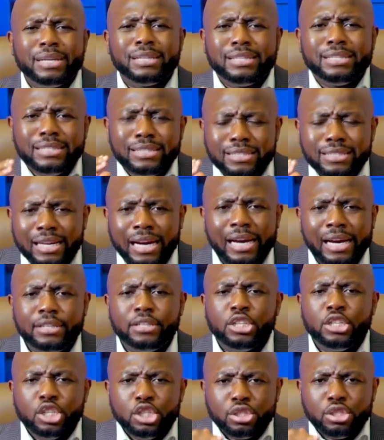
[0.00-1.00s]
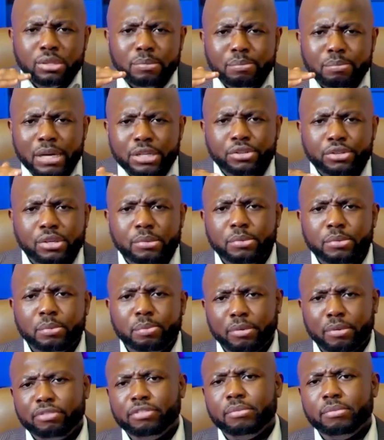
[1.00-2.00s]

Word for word: directly tied to measurable